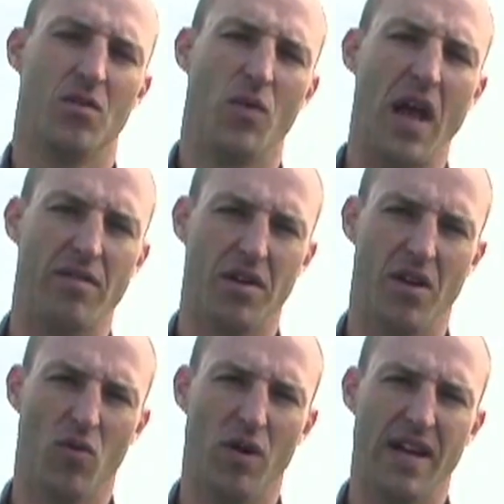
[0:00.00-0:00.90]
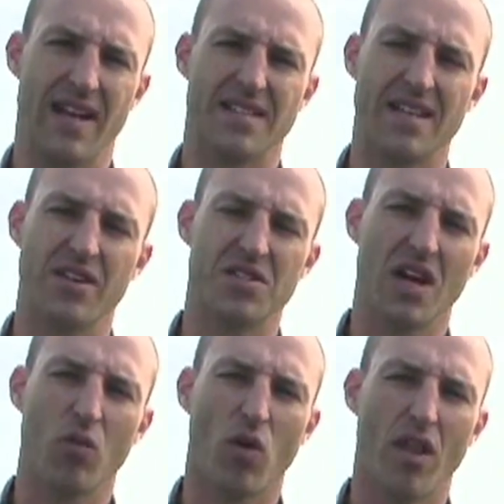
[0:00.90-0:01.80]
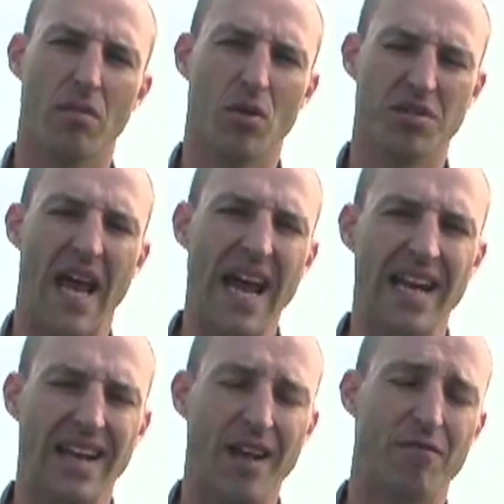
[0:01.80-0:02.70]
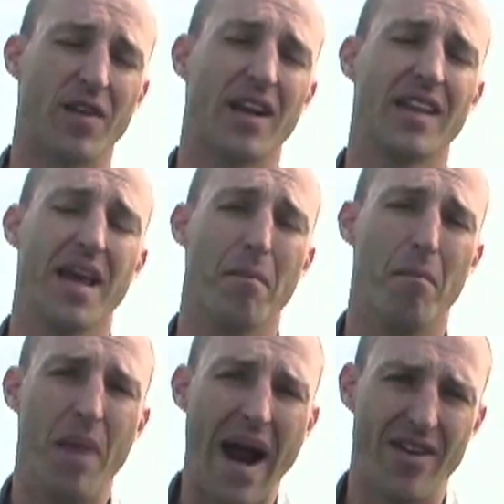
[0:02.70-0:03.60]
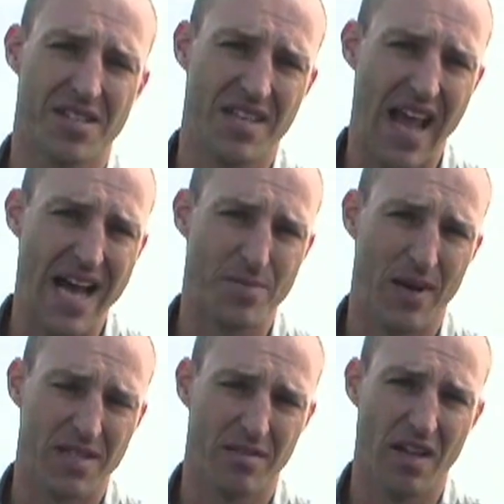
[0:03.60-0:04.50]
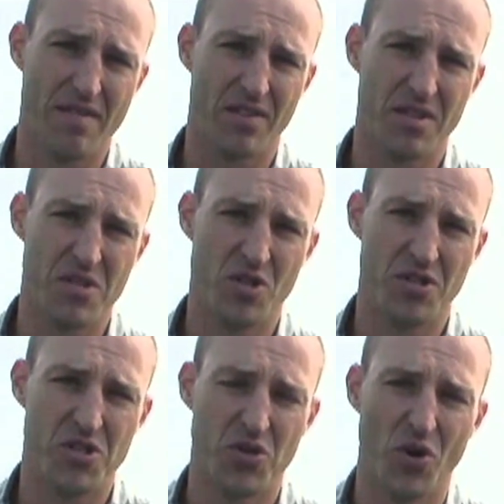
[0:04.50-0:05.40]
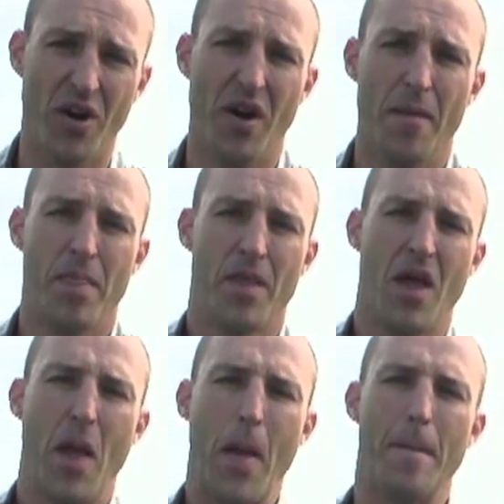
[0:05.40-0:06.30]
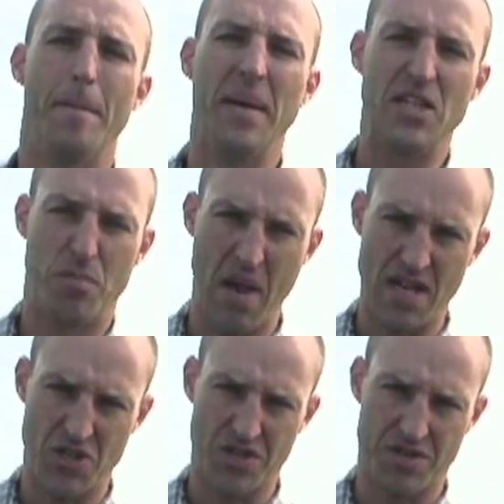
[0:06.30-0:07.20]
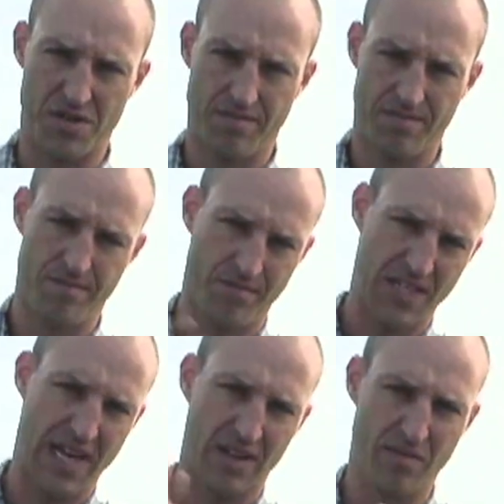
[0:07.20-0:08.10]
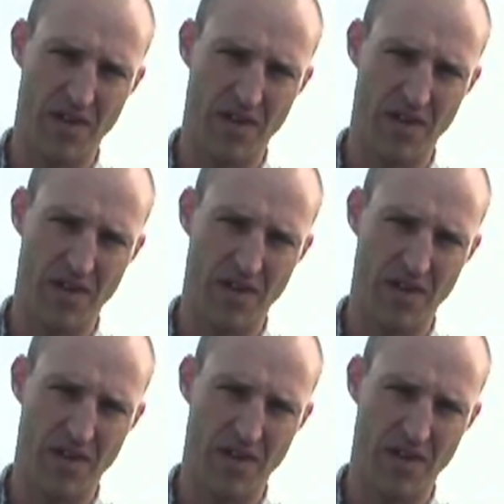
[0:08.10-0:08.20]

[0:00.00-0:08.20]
we have another one, and it centers on one of the most hated and frankly embarrassing aspects of life at the Jersey Shore, beach badges. Check out the